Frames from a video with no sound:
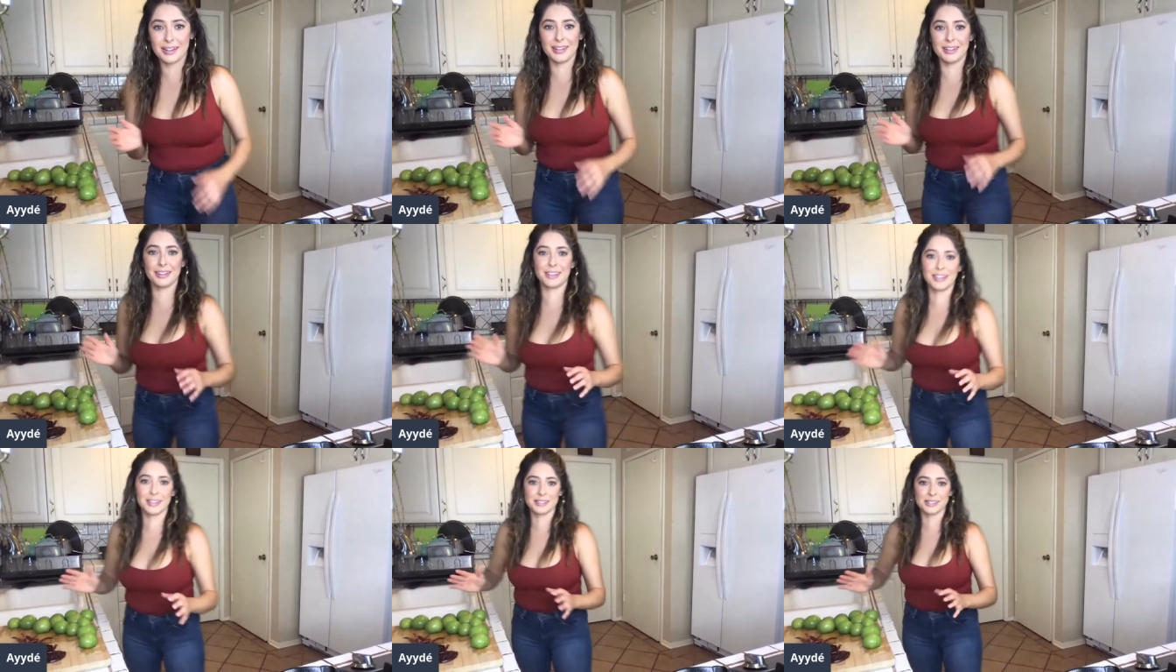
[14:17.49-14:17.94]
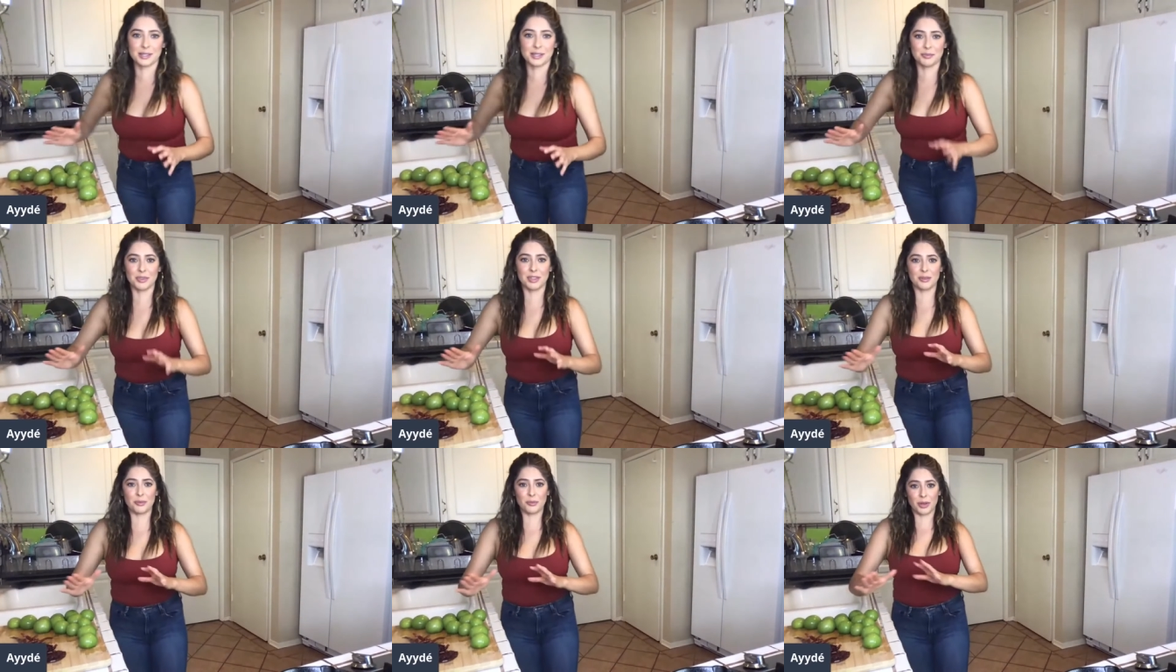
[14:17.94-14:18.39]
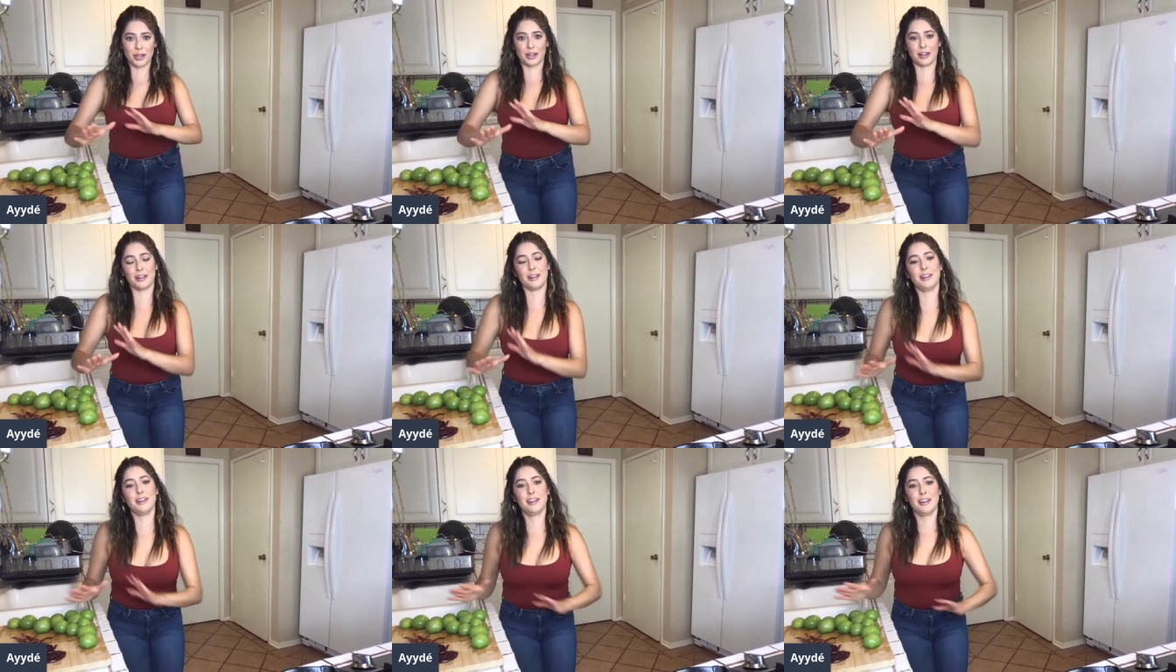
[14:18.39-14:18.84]
I need to get something
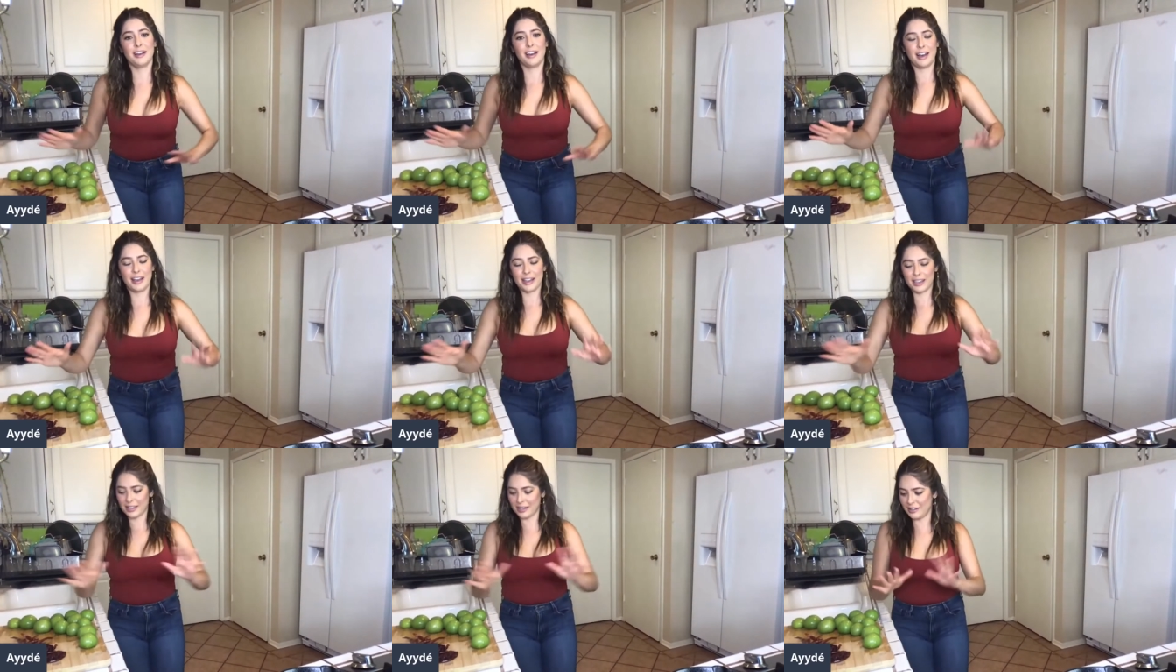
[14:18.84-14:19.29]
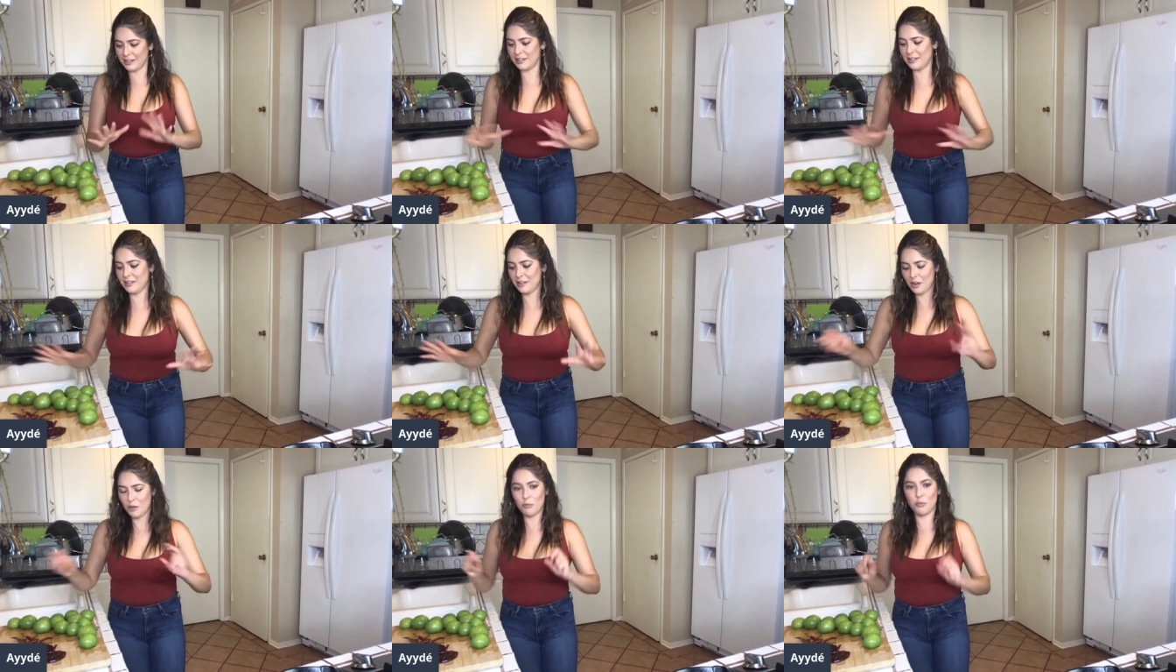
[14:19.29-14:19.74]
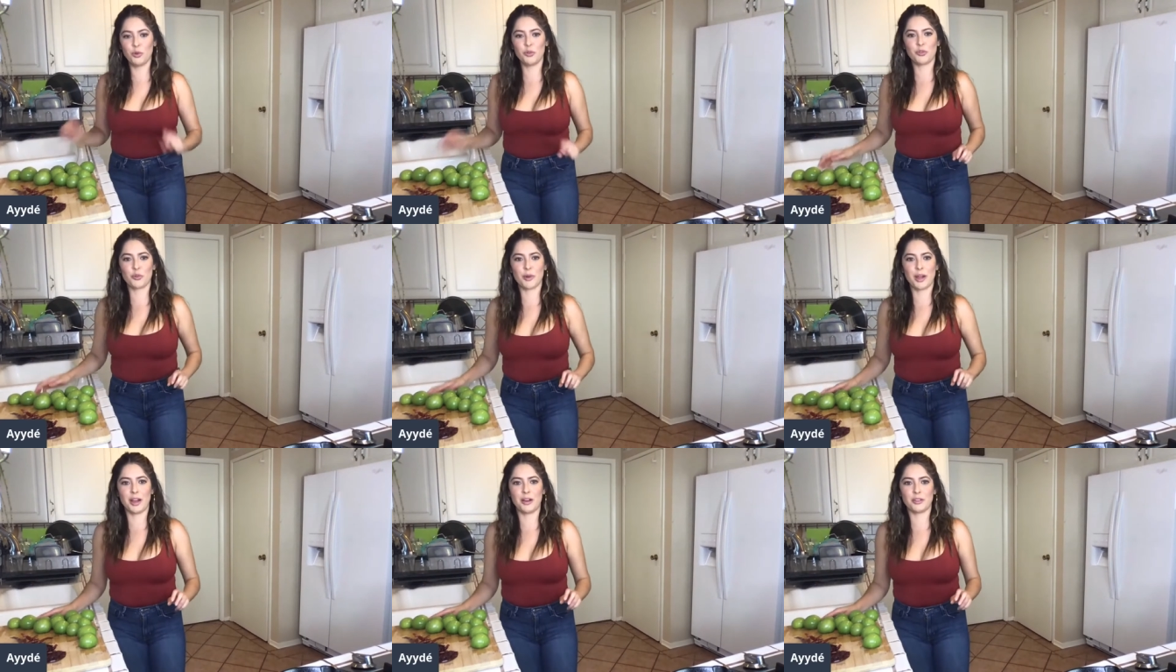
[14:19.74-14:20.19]
where I can
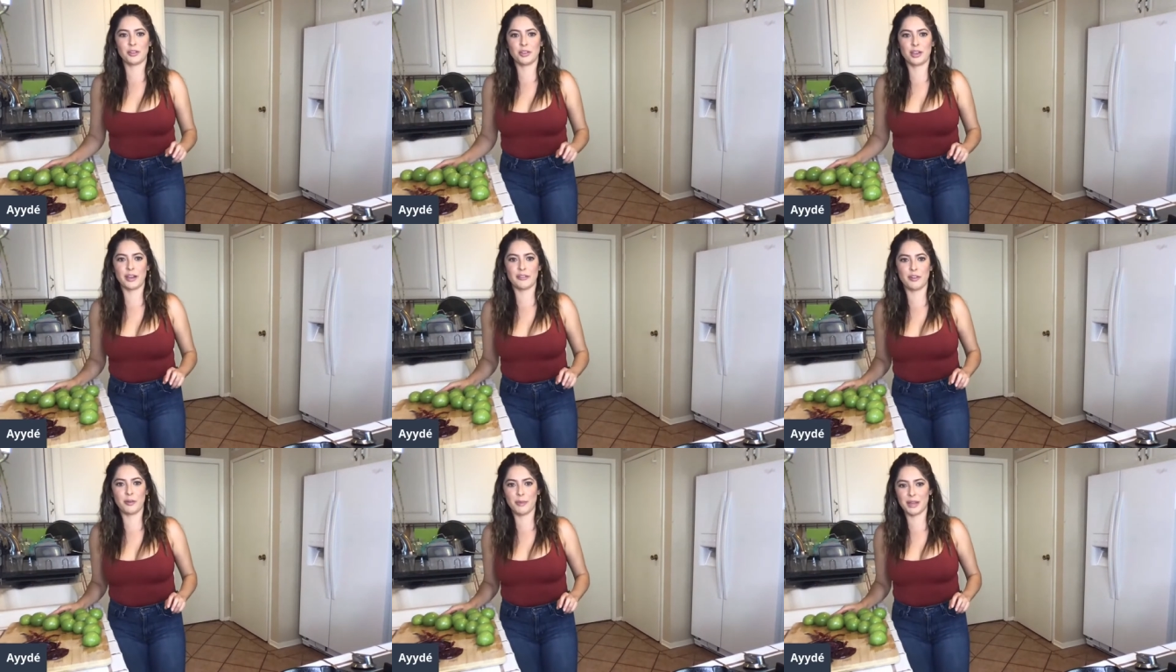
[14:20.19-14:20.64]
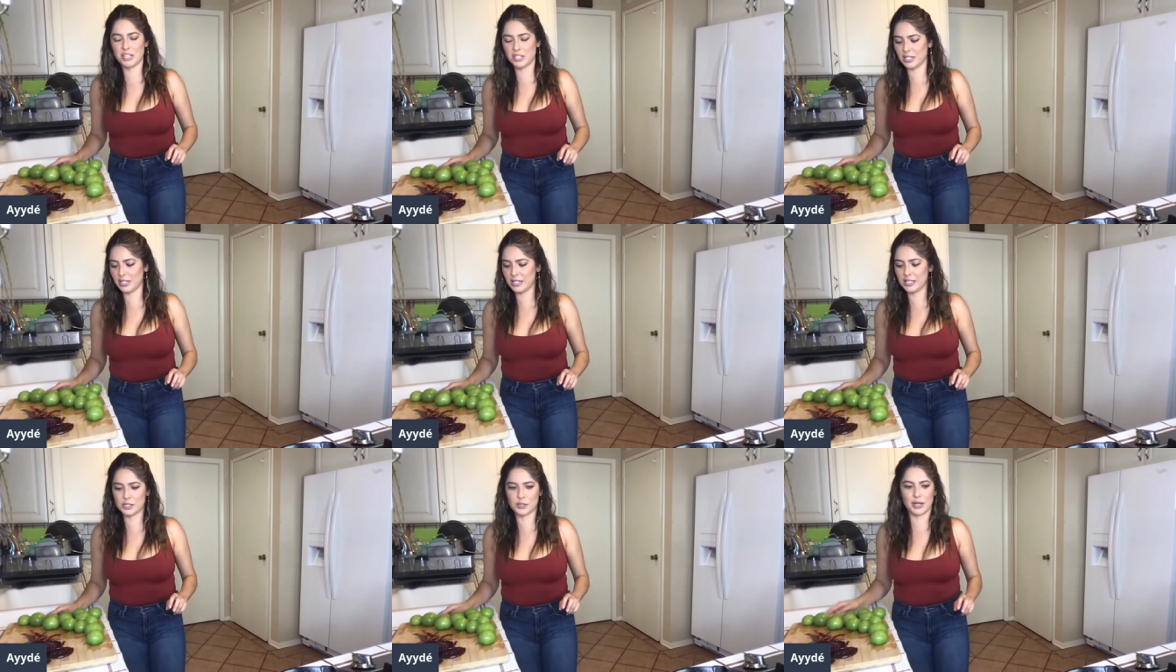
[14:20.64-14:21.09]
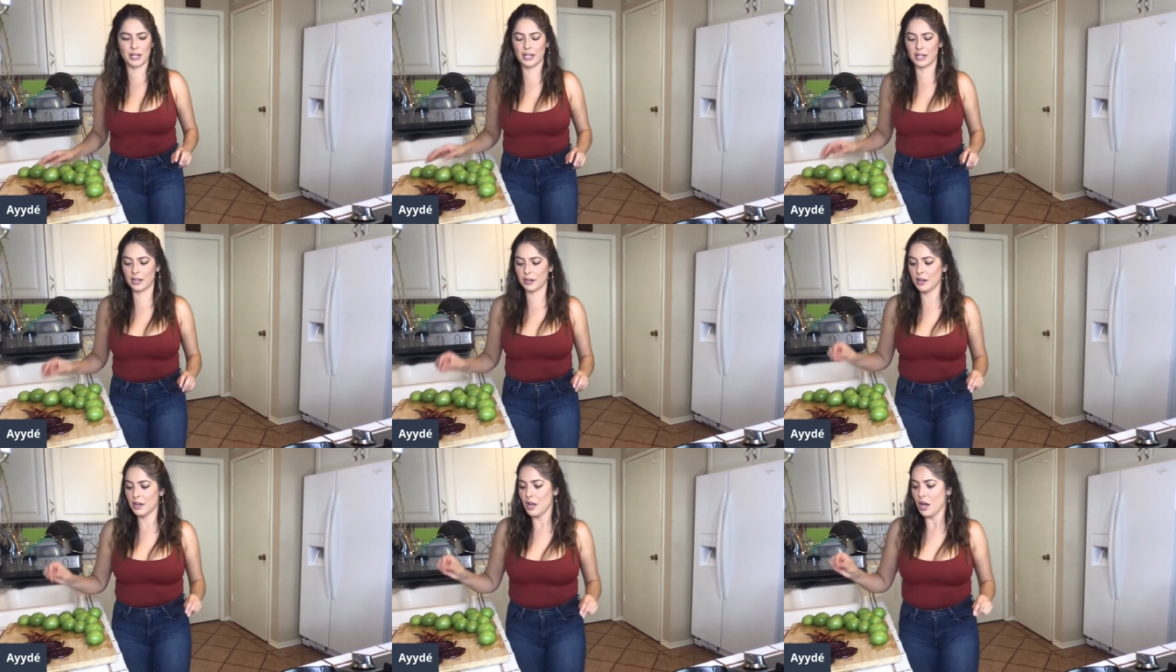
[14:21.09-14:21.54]
move around. You have all my chilas right
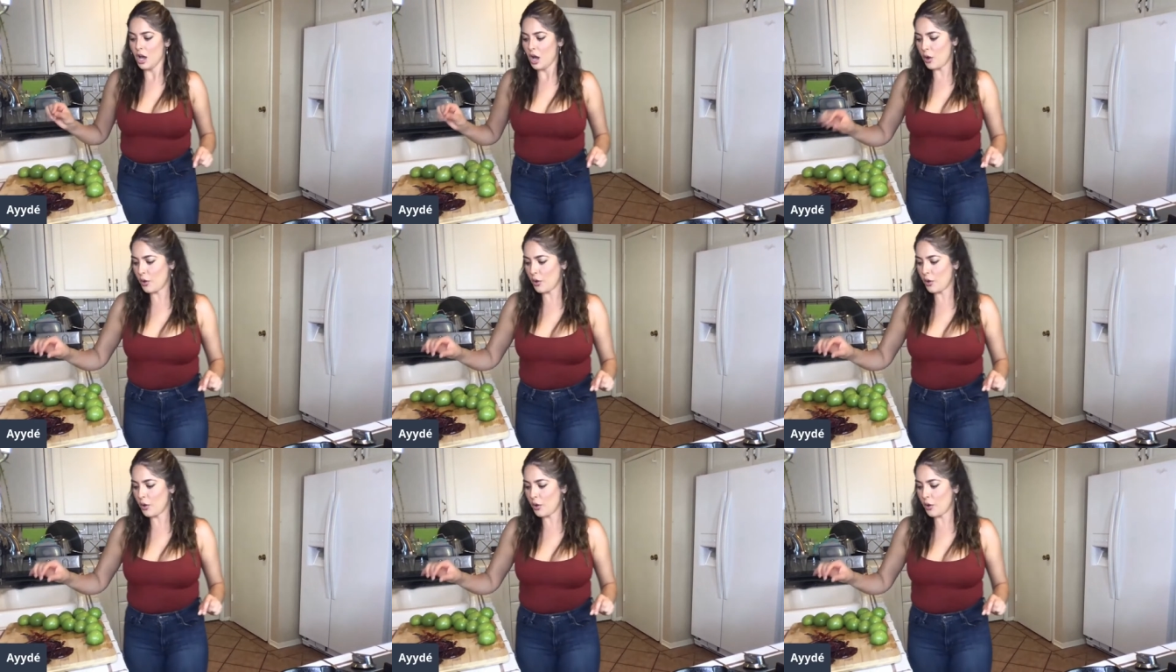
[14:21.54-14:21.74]
here.